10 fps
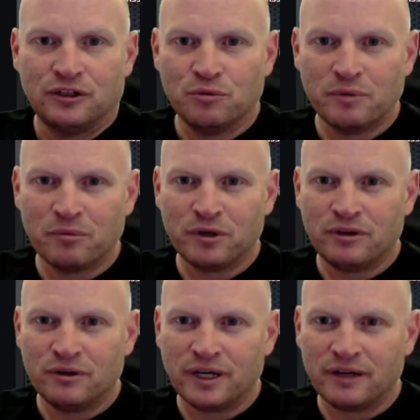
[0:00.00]
You remember
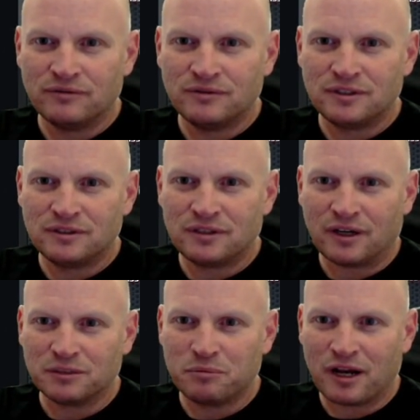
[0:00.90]
you have
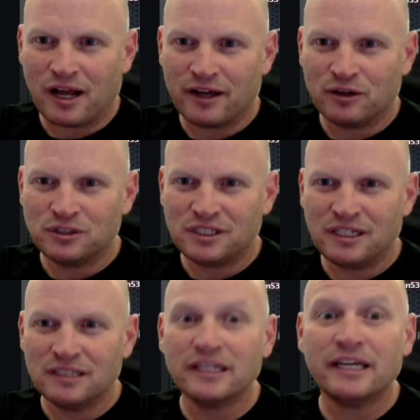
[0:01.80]
talked about
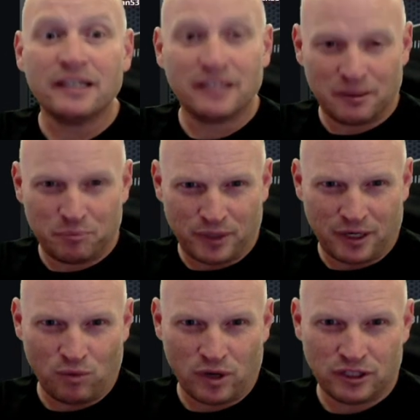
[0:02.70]
IoT link. Yep,
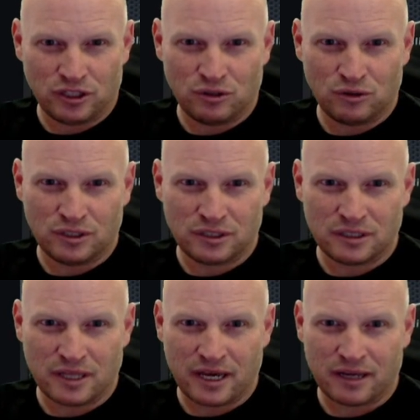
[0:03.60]
and I wanted to
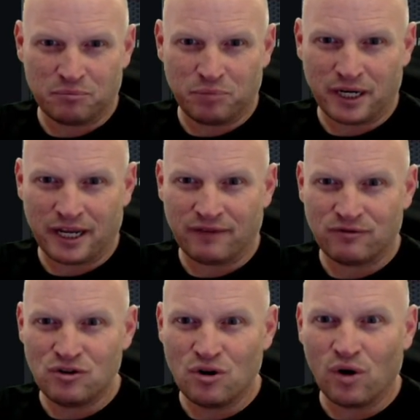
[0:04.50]
use that, but I have
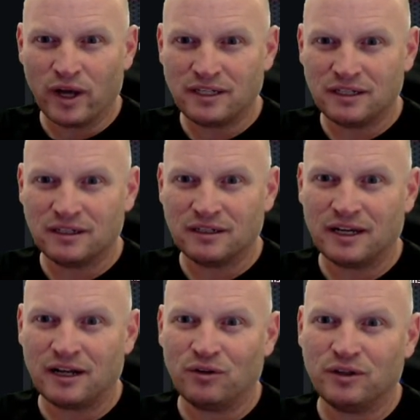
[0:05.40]
no idea
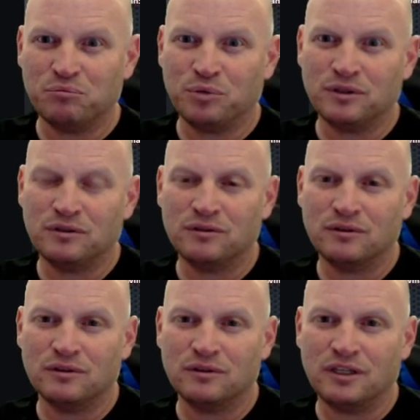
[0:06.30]
how input
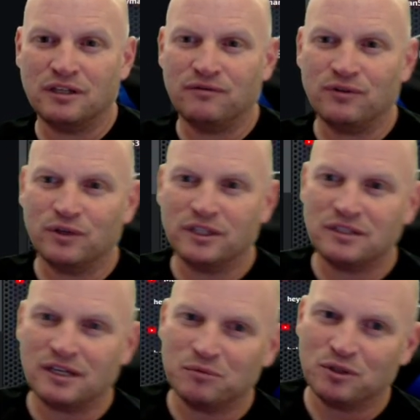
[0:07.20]
the info
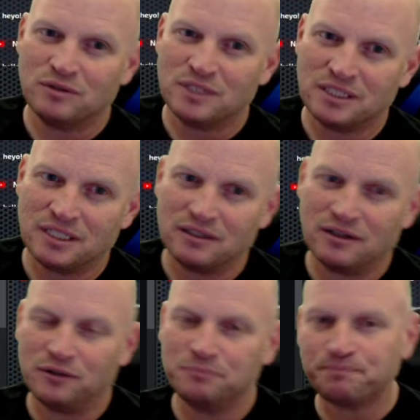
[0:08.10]
into MQTT.
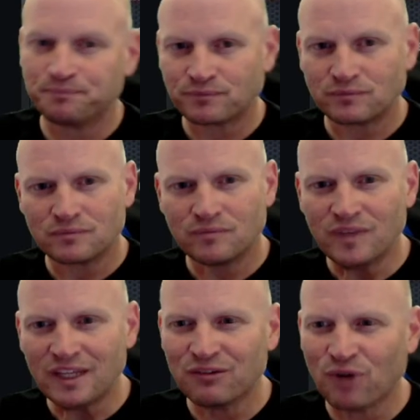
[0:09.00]
Oh,
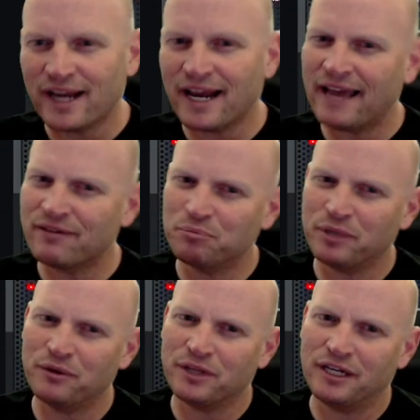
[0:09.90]
Ryan, I haven't
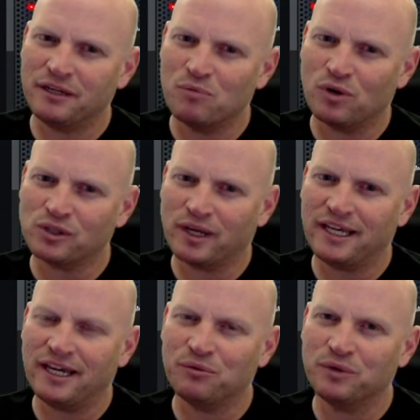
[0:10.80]
played with it anymore, so I
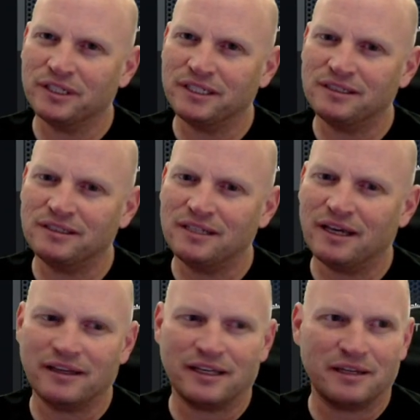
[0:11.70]
can't really
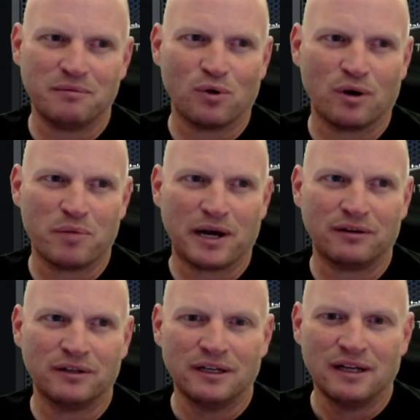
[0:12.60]
tell you any more
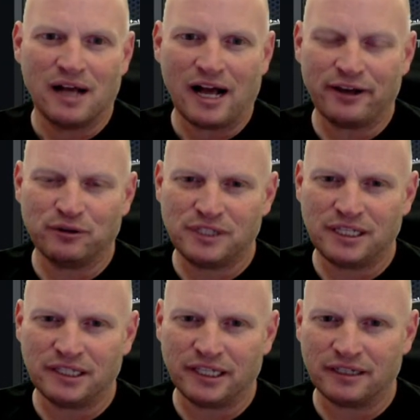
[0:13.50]
about
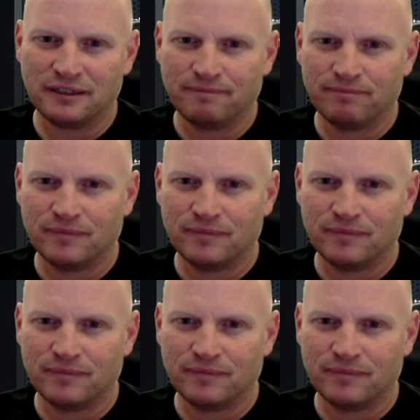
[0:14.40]
IoT link.